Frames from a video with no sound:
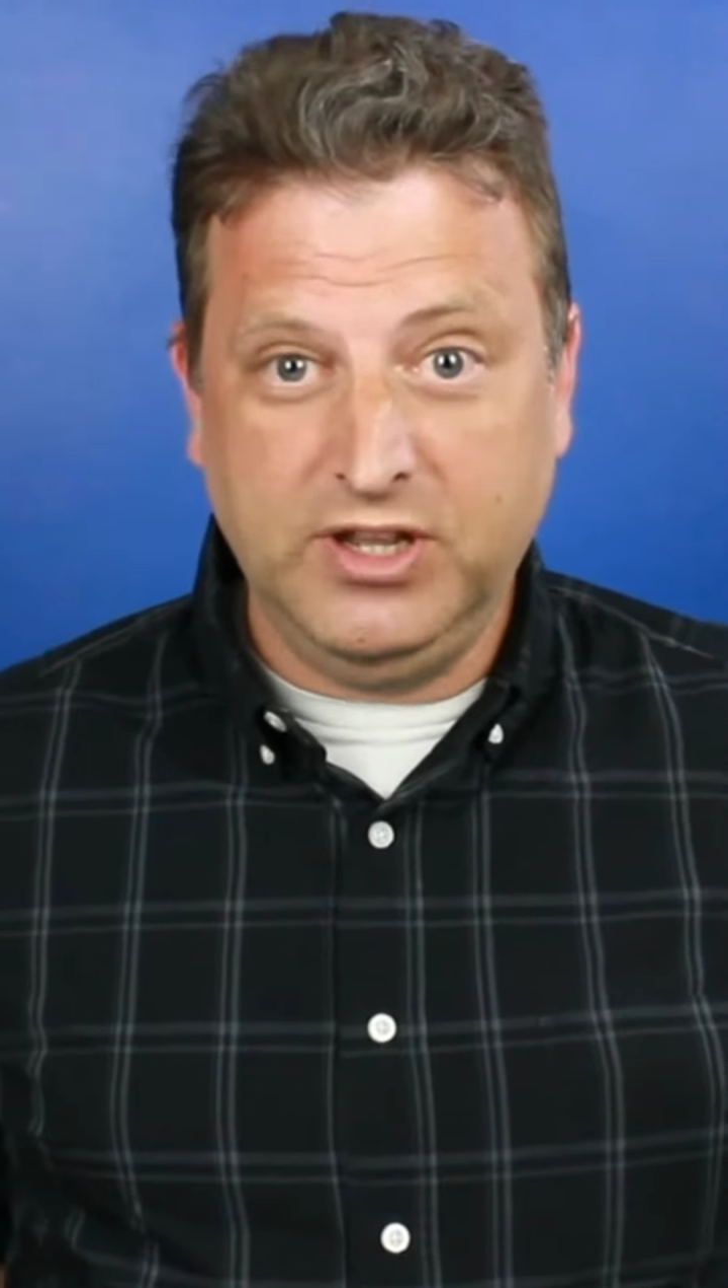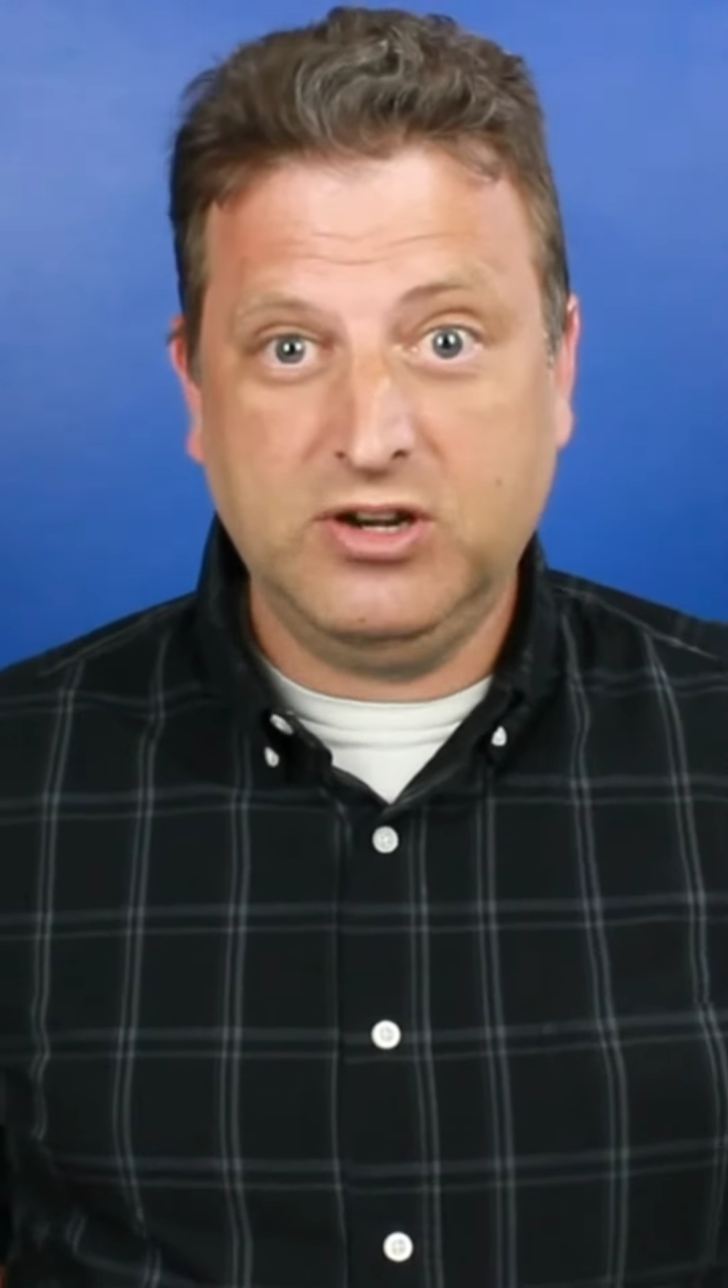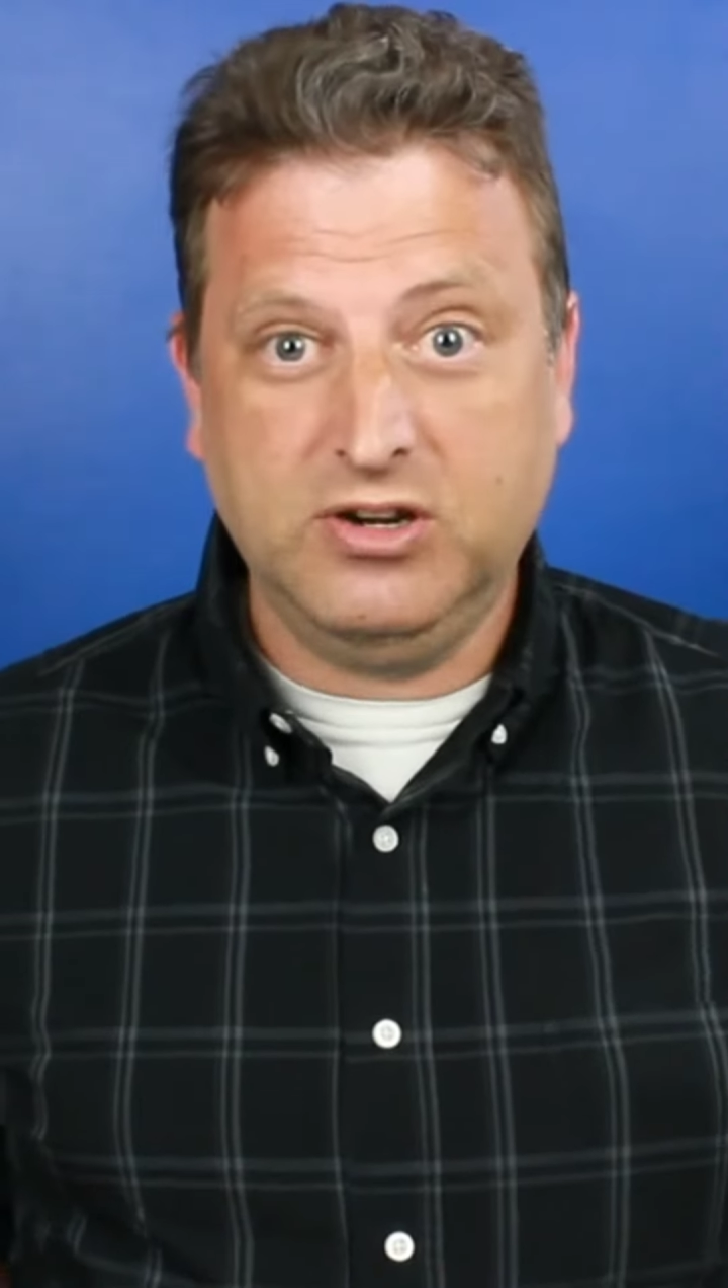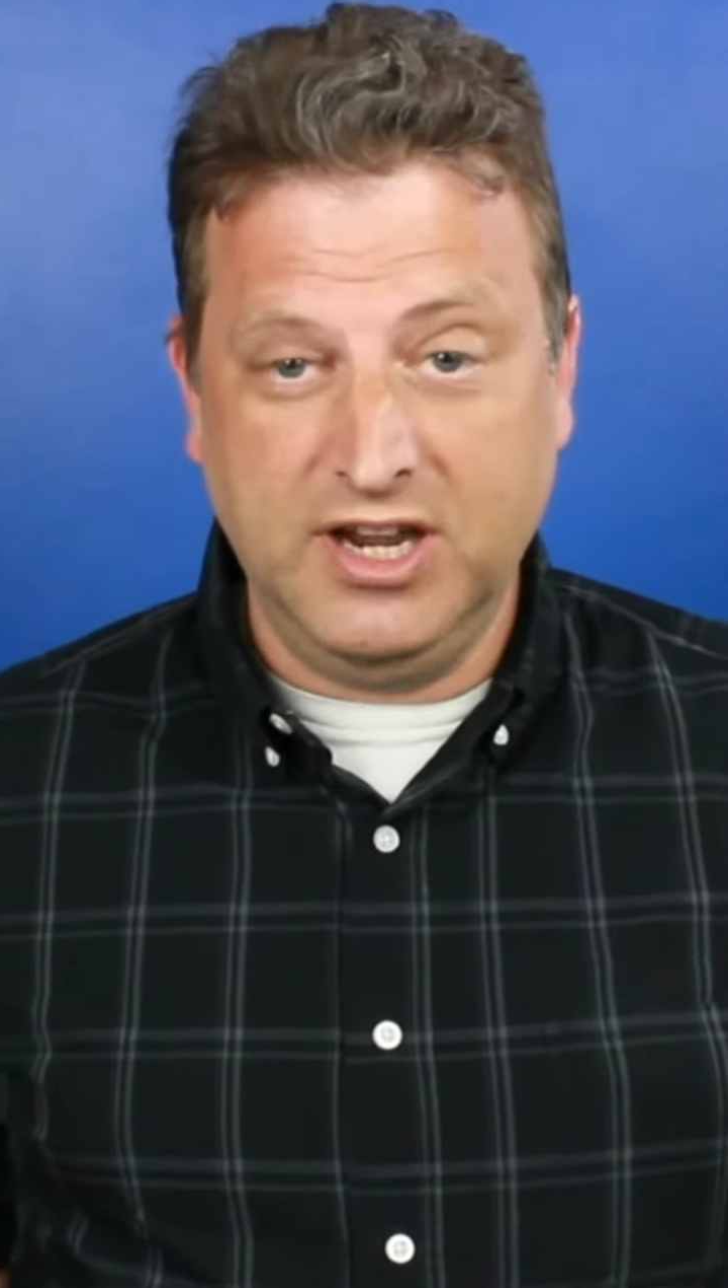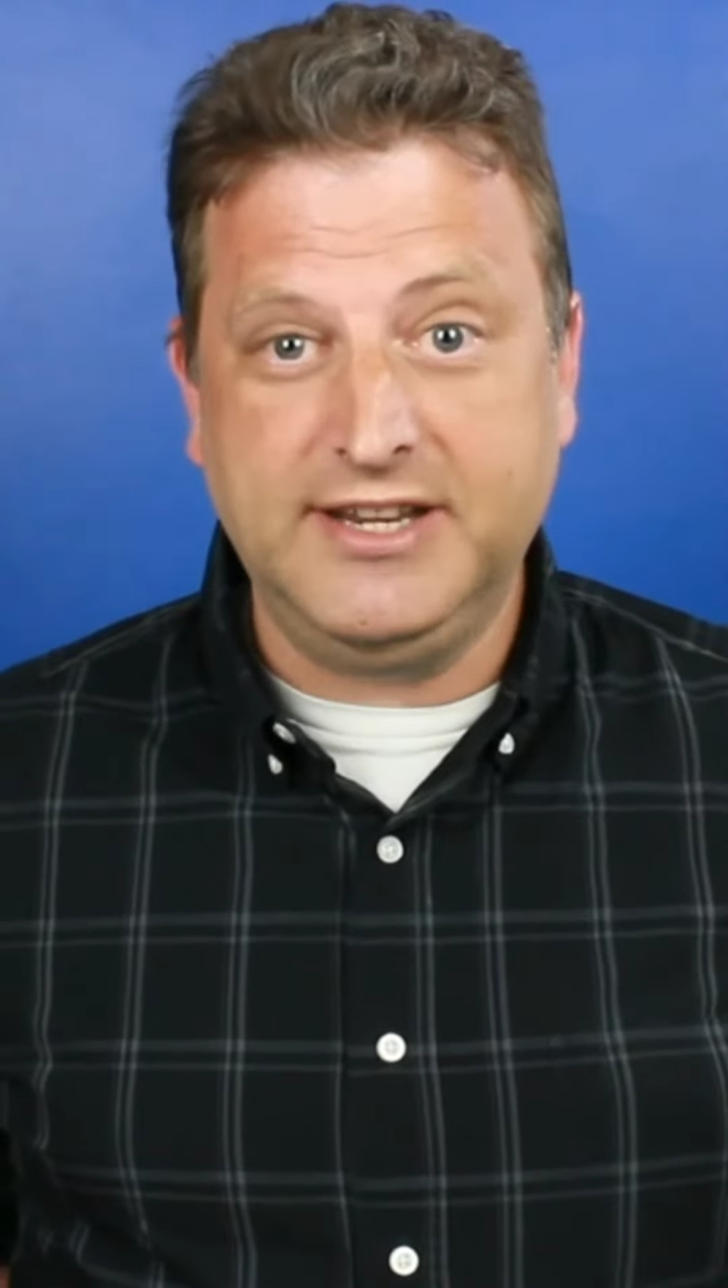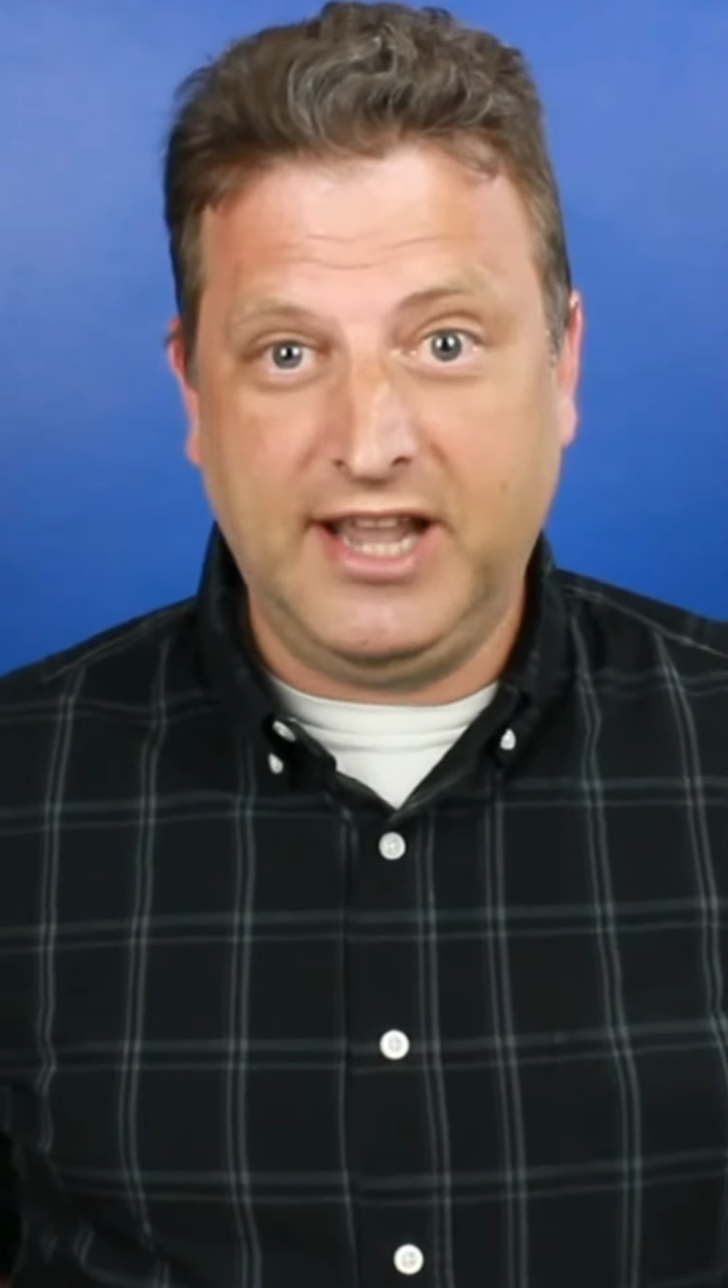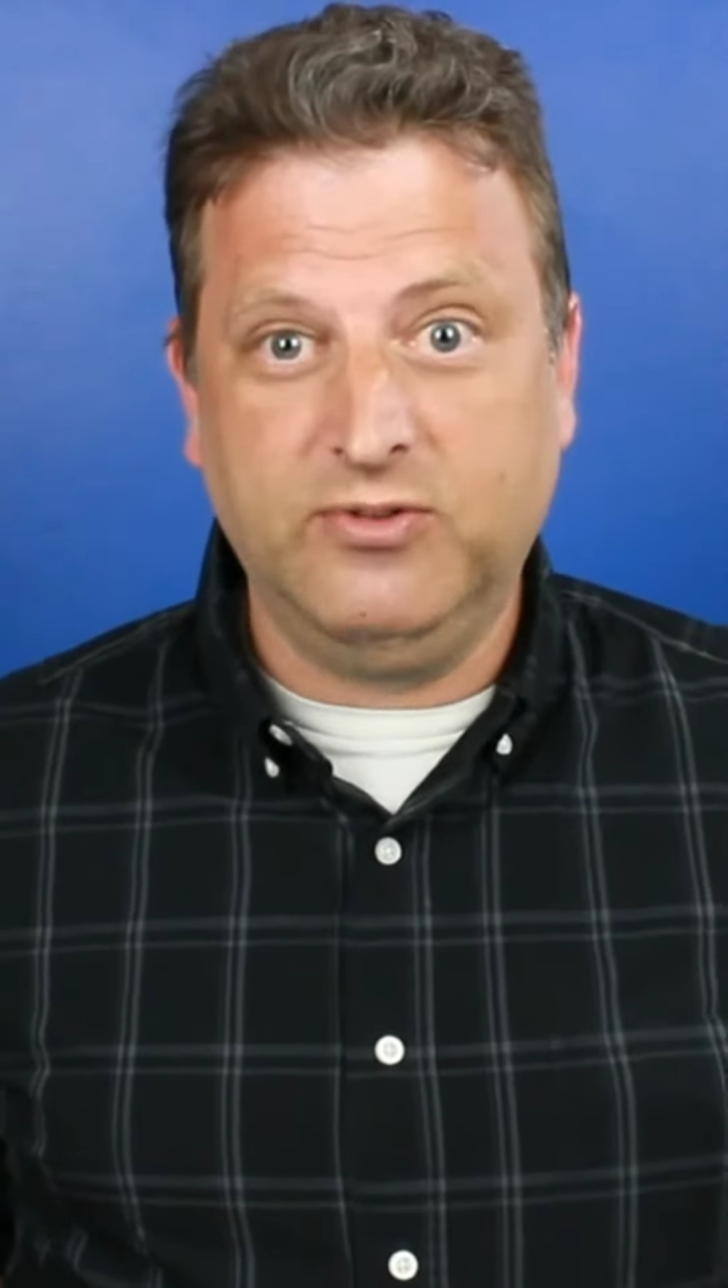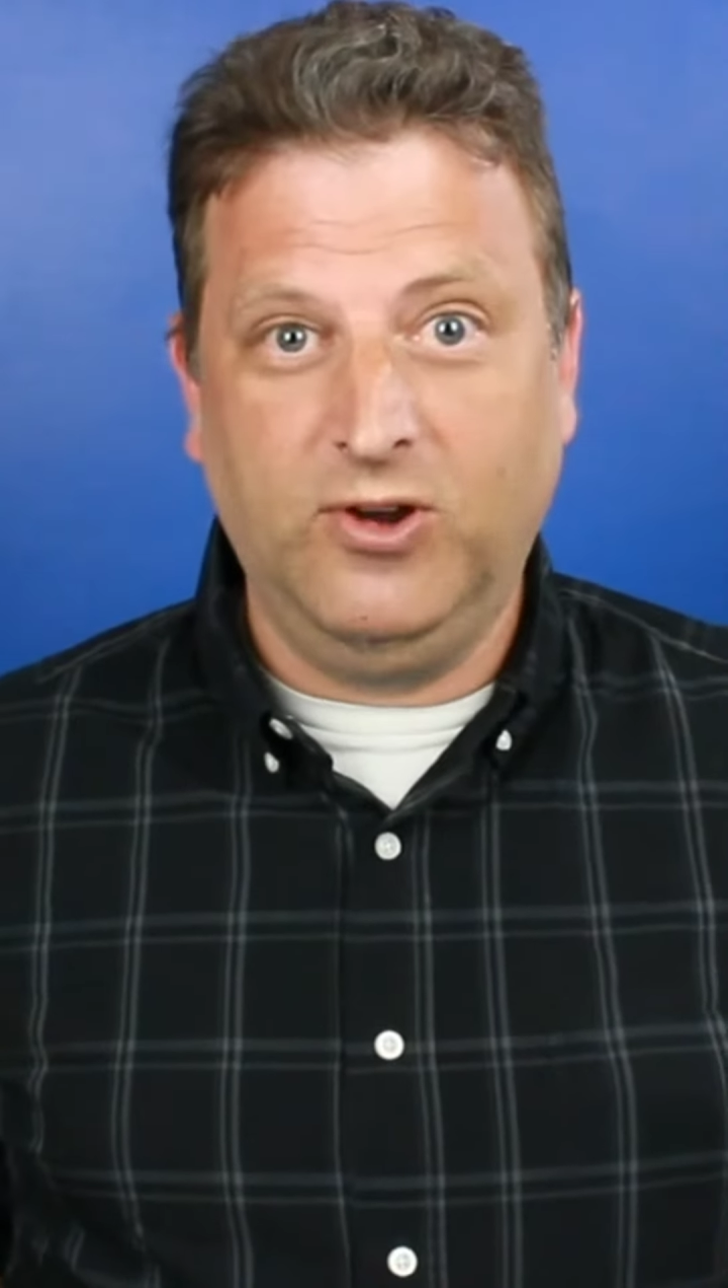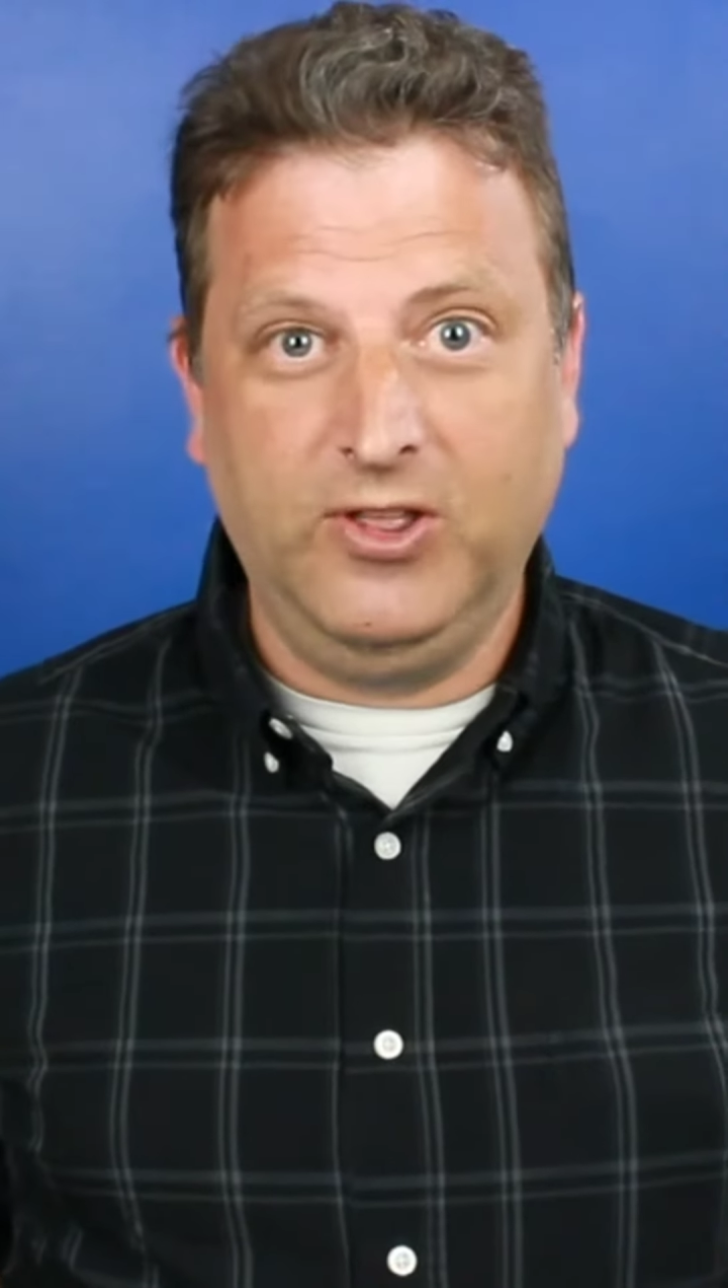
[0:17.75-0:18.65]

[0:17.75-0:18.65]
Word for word: reoccurring dad